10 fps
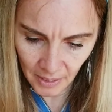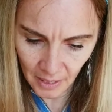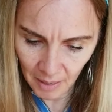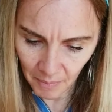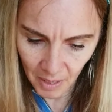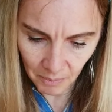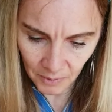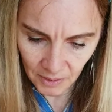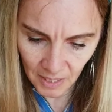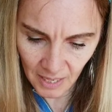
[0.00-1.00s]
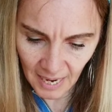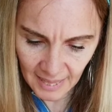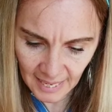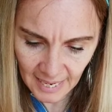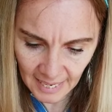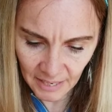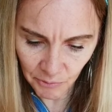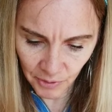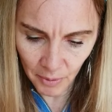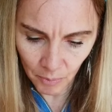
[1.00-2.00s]
I'm almost done. I think I can
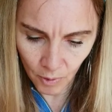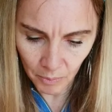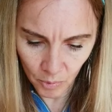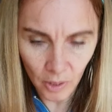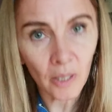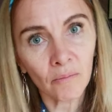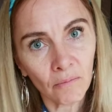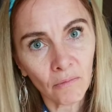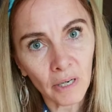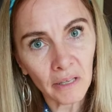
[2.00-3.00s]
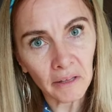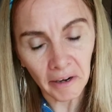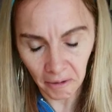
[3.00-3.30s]
fit in one more. What do you think?